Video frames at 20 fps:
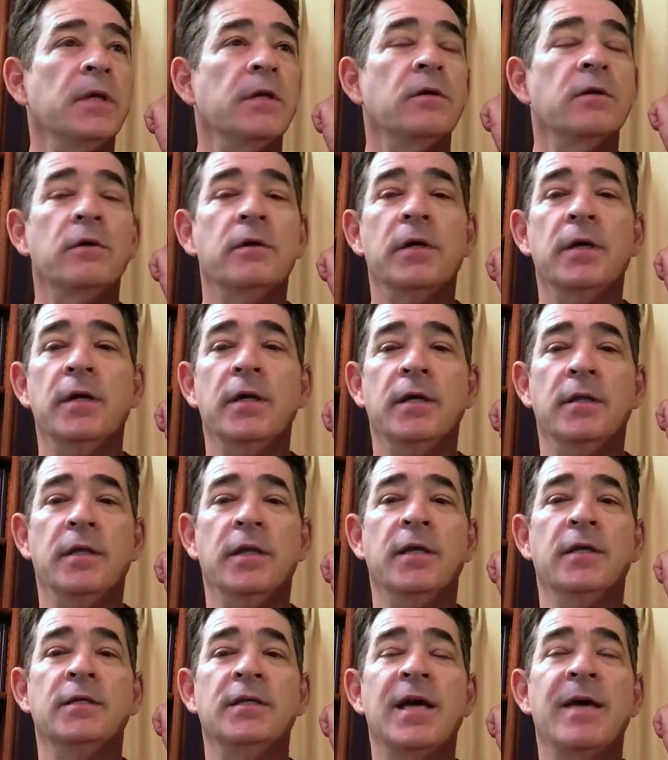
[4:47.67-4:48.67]
in
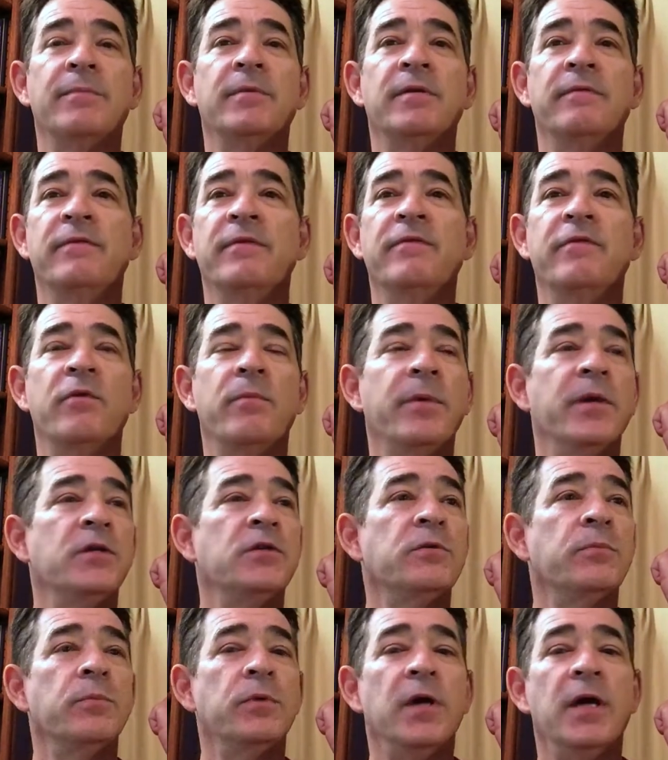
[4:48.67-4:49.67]
the adaptive
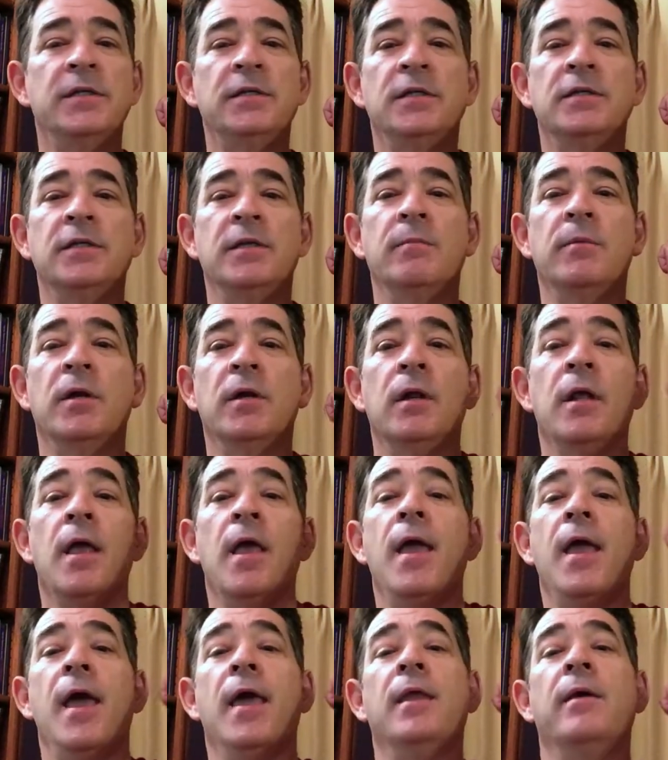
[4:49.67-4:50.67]
information processing model,
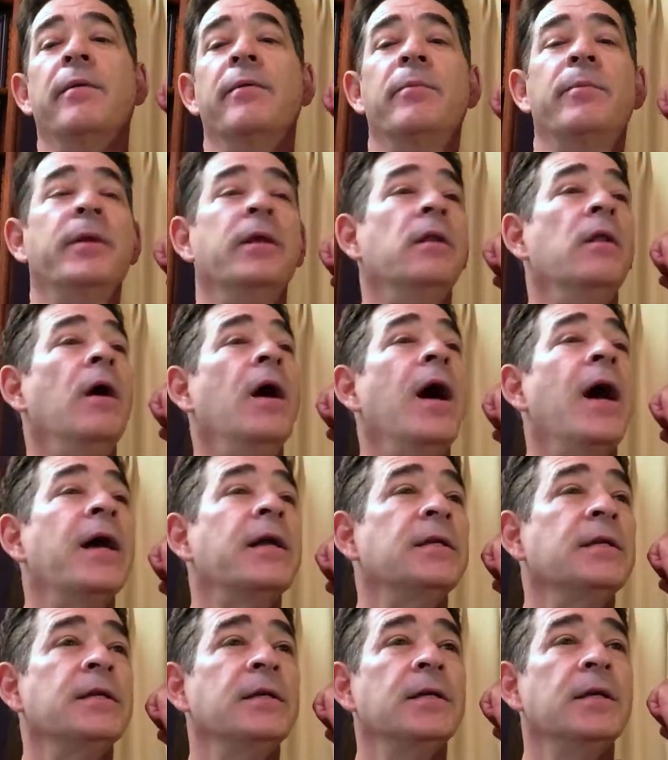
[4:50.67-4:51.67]
and that would be
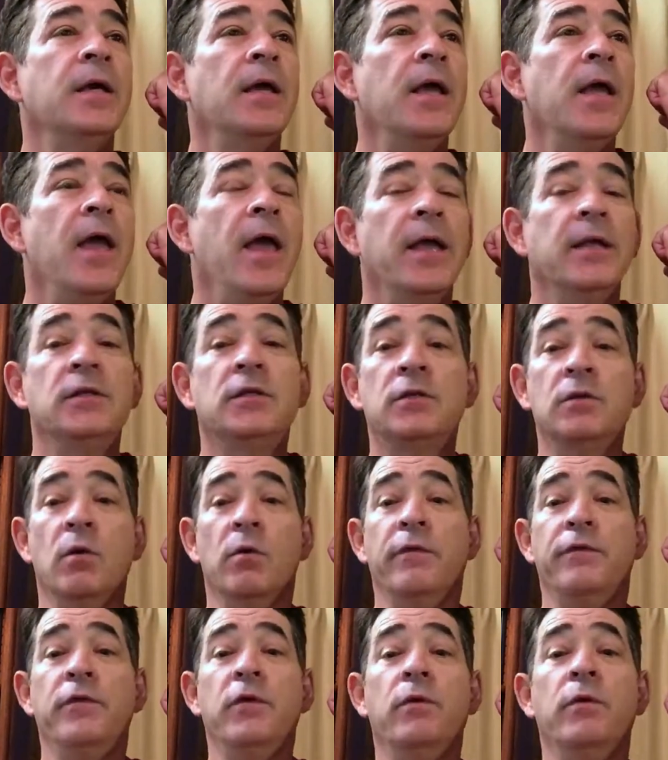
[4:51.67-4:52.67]
locked. And
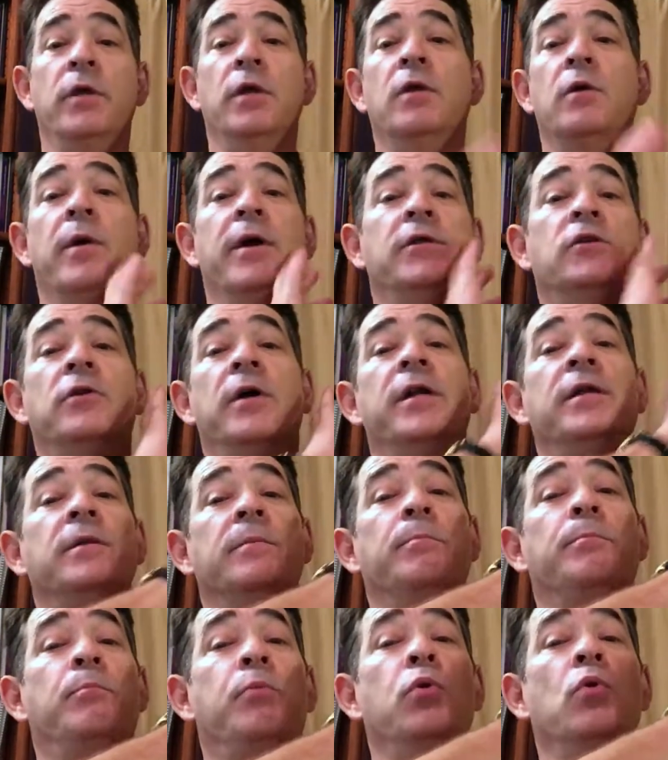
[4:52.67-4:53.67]
so if I tried
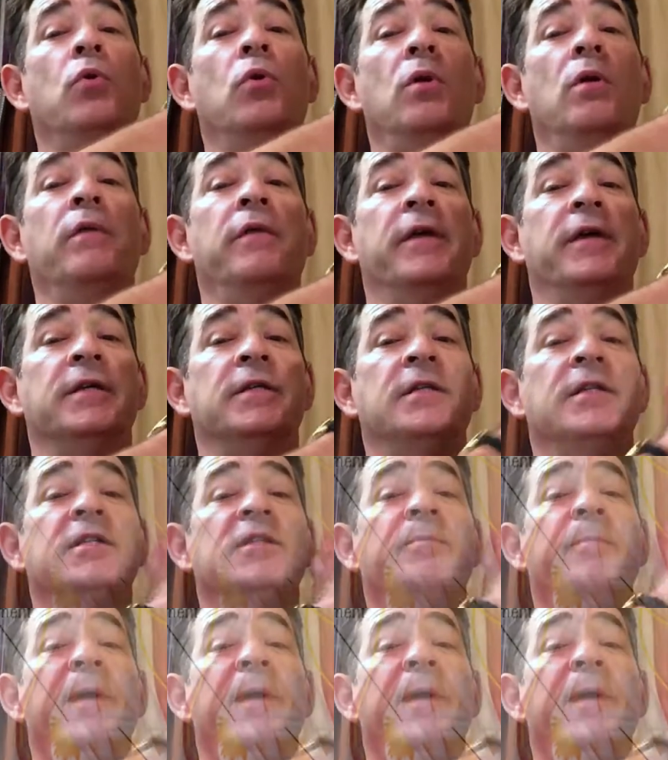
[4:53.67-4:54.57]
to pull this, the